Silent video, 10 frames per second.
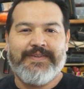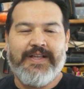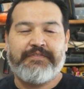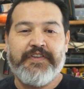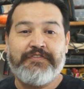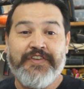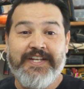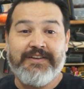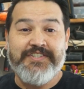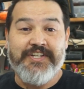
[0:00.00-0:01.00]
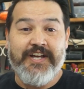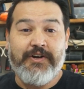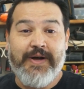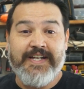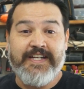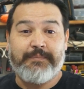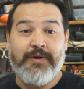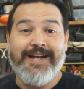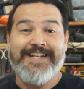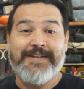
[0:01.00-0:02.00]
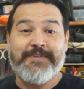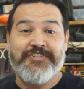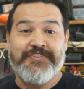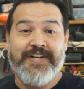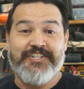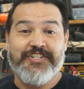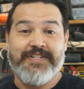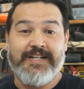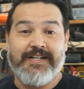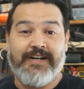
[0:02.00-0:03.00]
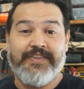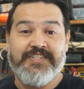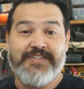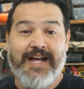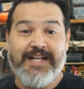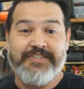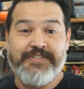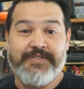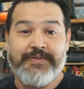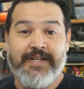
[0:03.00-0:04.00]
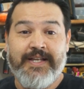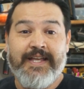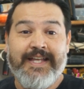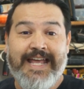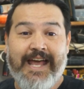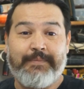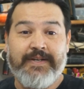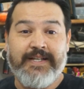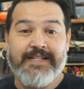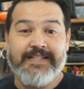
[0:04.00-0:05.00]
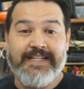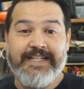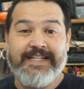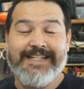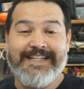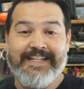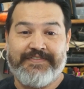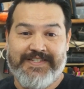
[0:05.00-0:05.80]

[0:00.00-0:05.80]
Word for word: A few videos ago, I did a product demonstration on the Sugatsune Cabinet Lid Lift